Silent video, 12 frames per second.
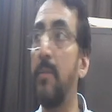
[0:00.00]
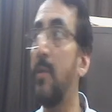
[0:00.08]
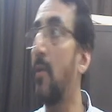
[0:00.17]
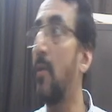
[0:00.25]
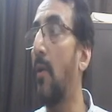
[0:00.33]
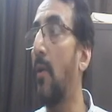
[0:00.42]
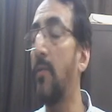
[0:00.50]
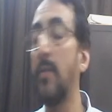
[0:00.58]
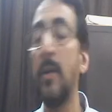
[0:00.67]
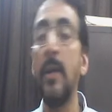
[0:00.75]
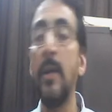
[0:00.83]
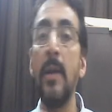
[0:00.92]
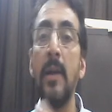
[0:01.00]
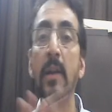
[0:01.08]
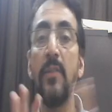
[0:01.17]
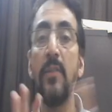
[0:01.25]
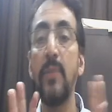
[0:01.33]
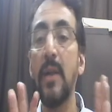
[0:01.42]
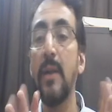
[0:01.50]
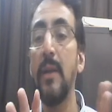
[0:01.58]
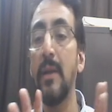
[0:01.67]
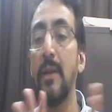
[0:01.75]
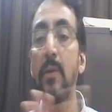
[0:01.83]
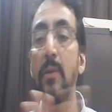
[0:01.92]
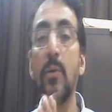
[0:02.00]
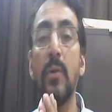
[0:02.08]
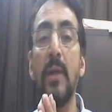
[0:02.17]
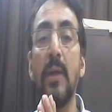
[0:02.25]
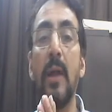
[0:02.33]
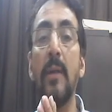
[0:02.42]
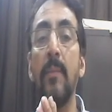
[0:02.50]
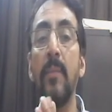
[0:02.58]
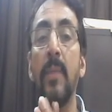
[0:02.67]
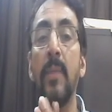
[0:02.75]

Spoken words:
because it is very clearly told that